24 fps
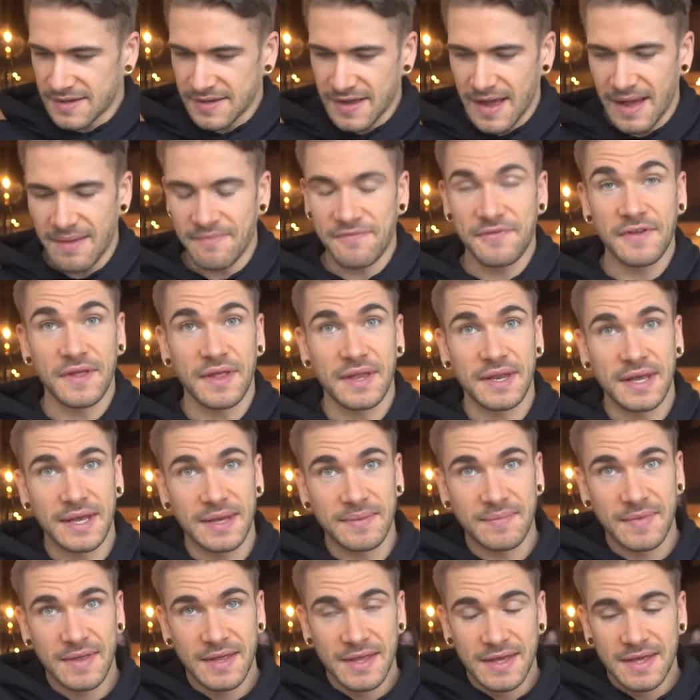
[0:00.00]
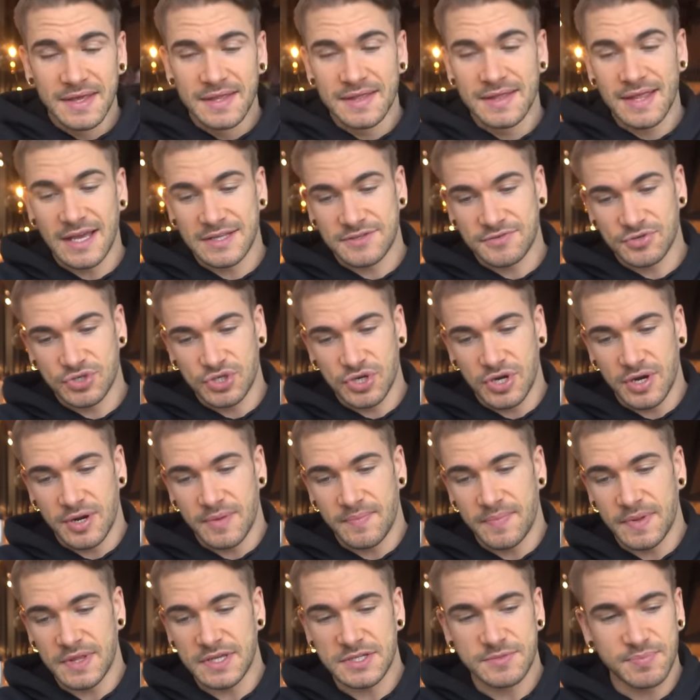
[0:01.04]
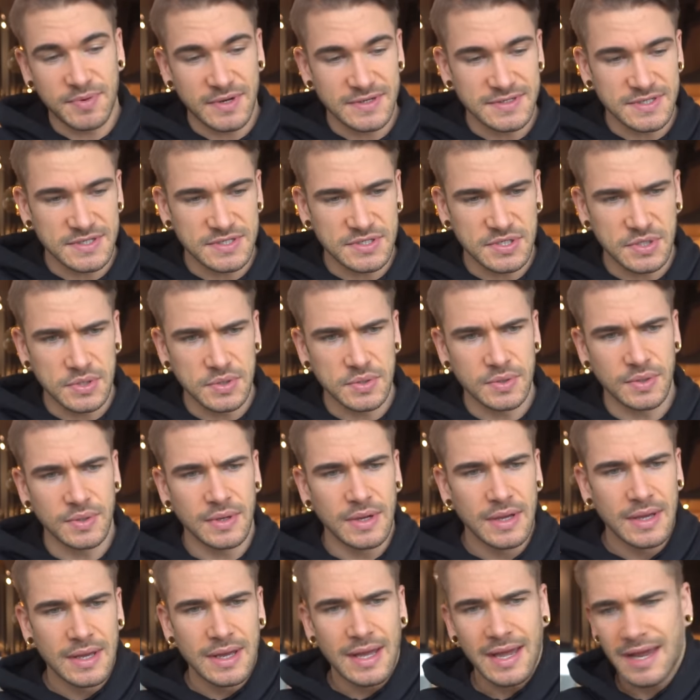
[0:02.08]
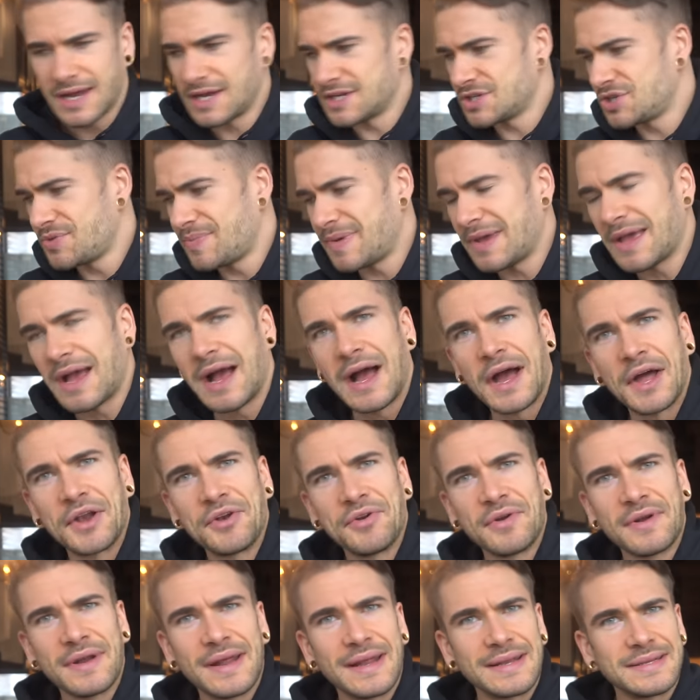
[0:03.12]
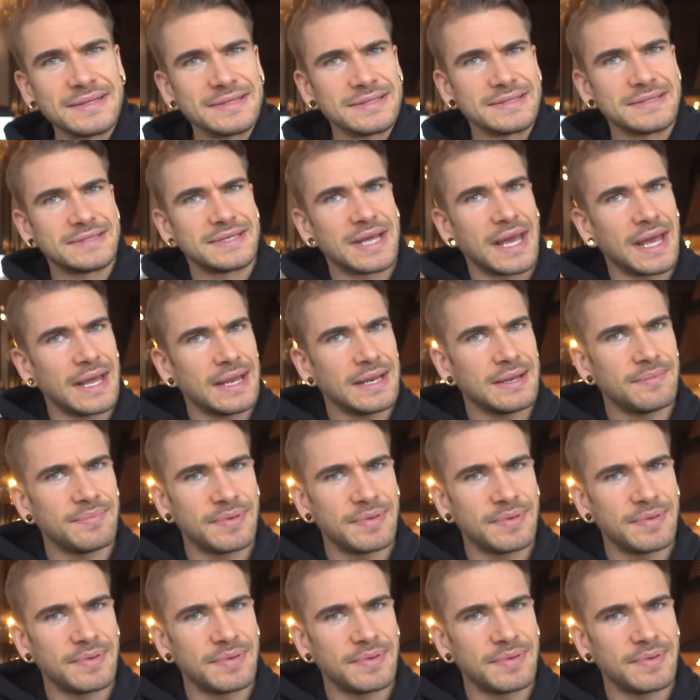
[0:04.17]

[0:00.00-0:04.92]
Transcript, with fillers: I'm filling up, that's for sure. But this brings us to, I guess it'd be 110